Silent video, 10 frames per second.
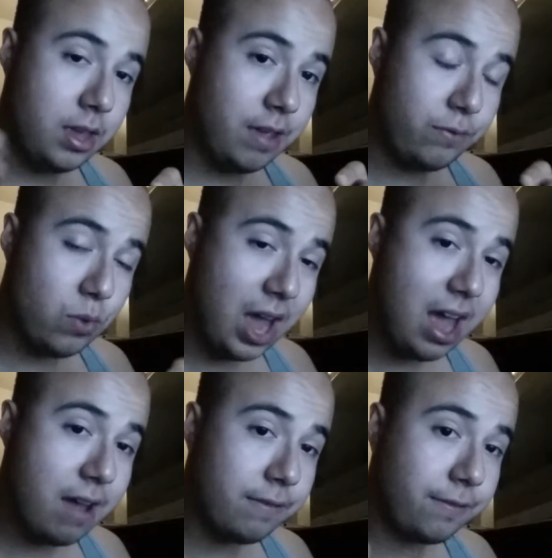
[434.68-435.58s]
If you
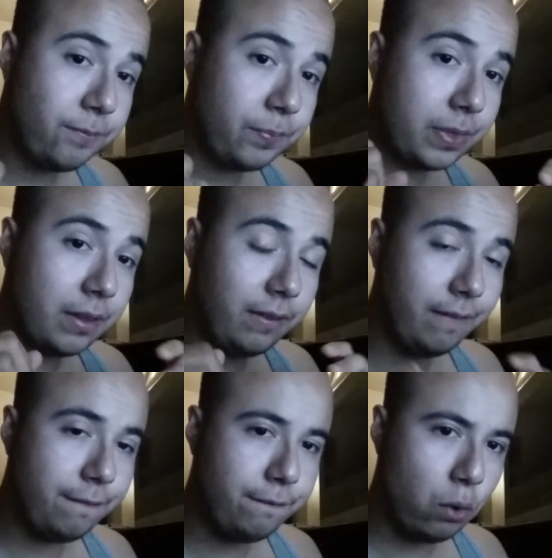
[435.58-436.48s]
have
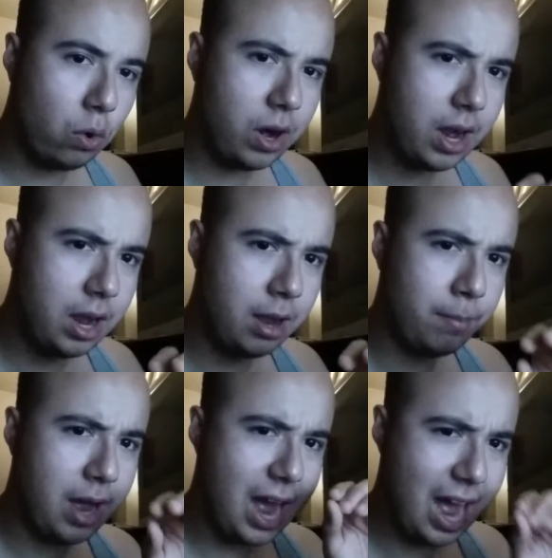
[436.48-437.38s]
4
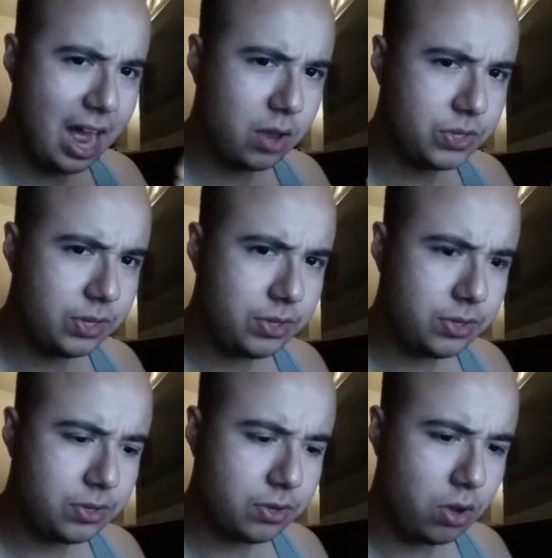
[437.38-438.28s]

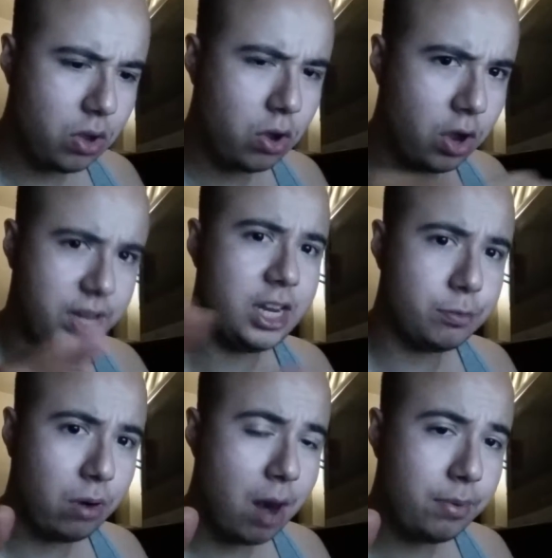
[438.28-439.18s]
houses on
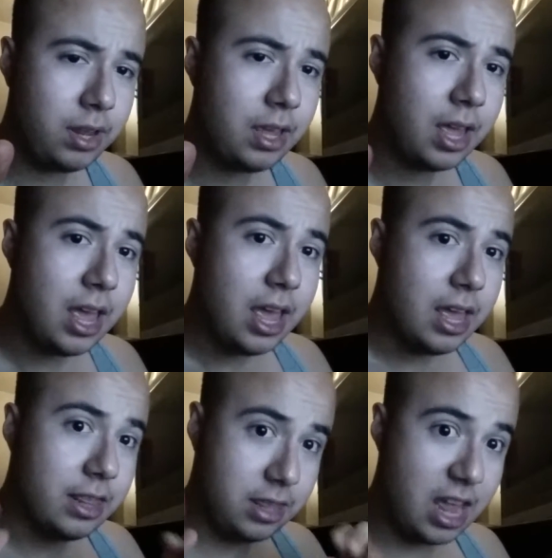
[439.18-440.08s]
each property,
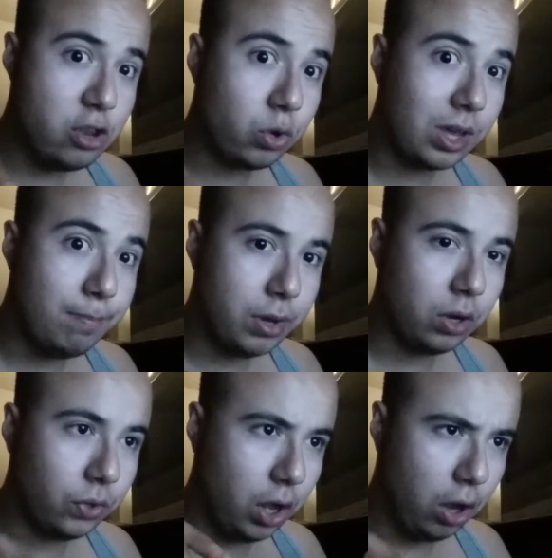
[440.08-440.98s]
then you can
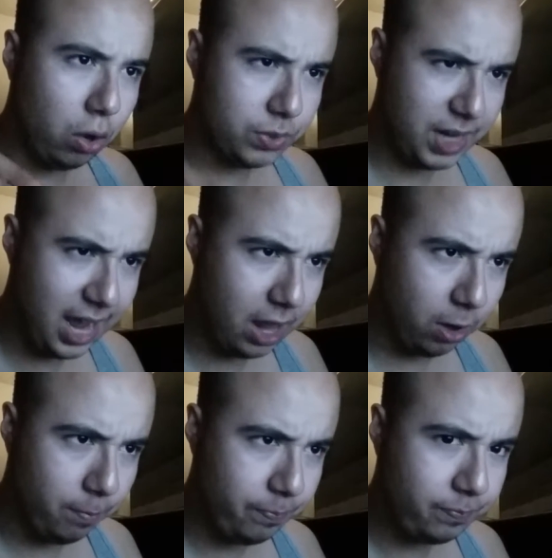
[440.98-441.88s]
build a
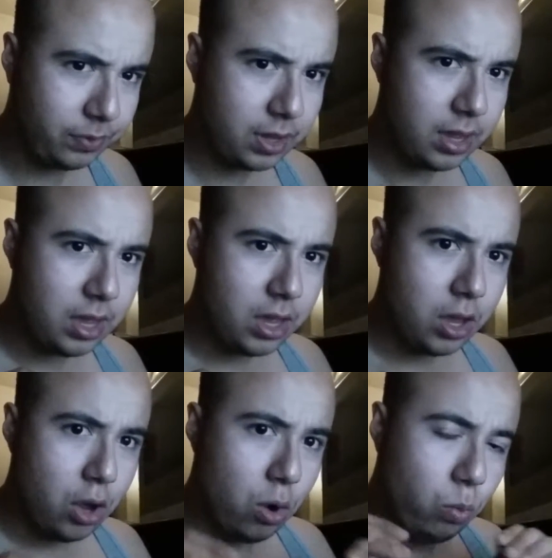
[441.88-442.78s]
hotel.
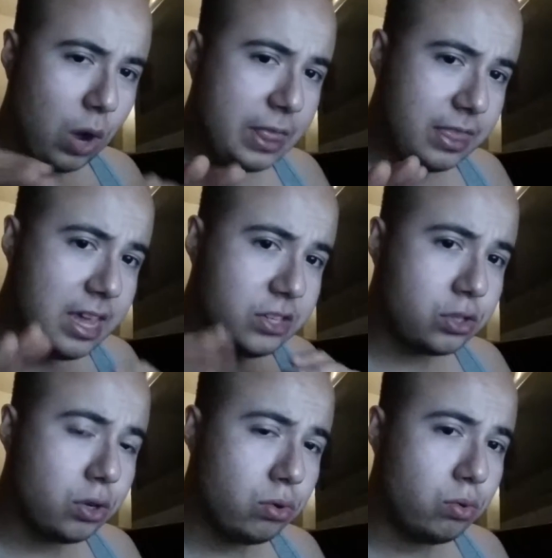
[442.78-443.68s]
What these
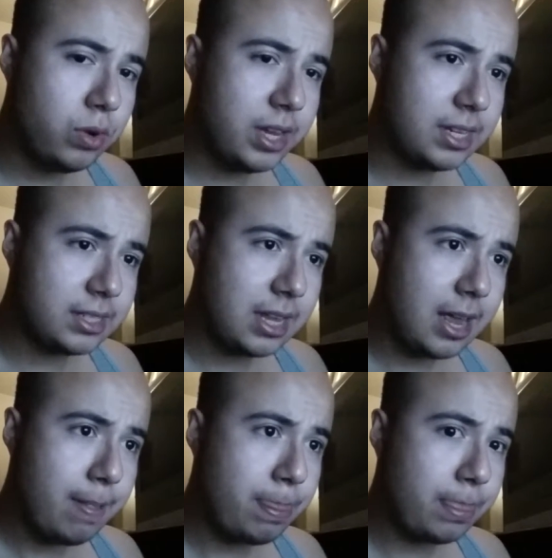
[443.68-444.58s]
do is
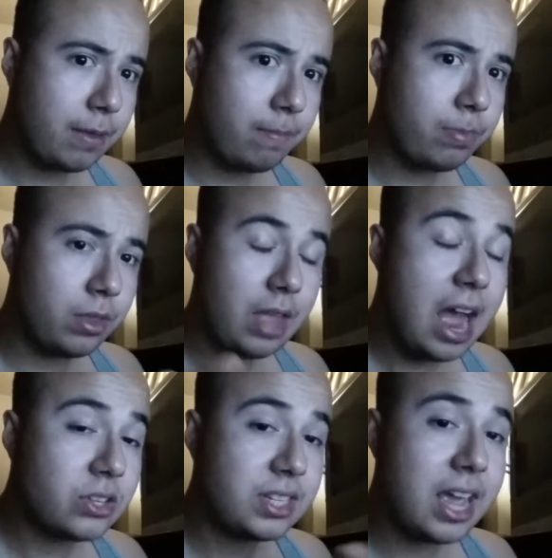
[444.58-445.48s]
that the
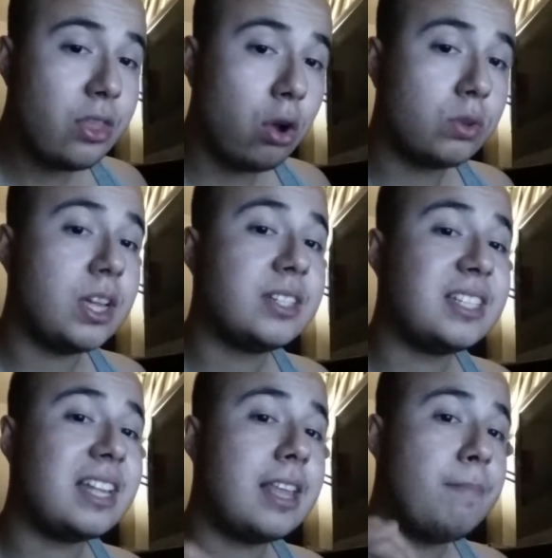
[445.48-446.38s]
houses and the hotels
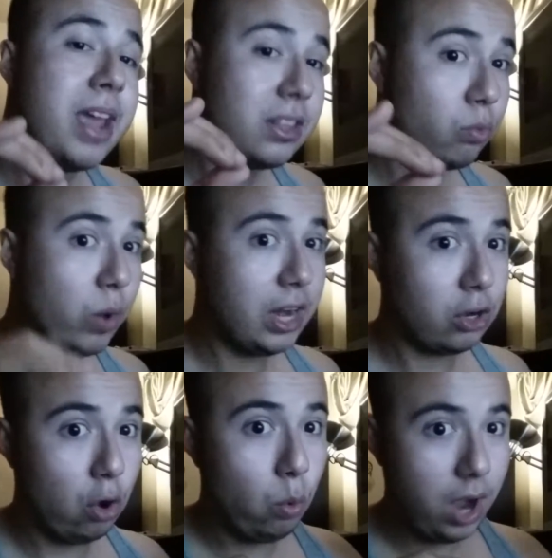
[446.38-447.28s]
is that they make the
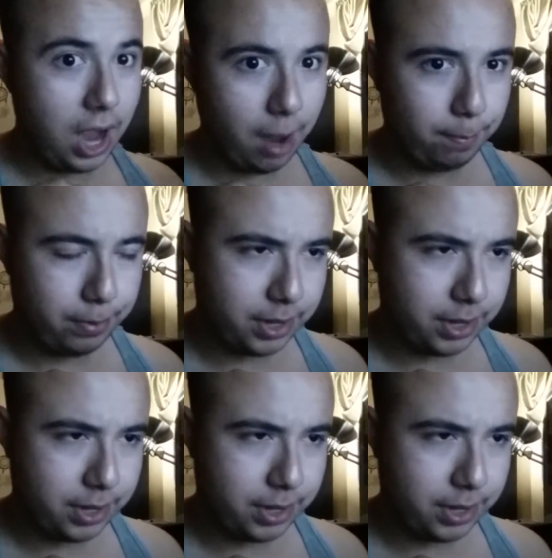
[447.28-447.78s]
rent go up.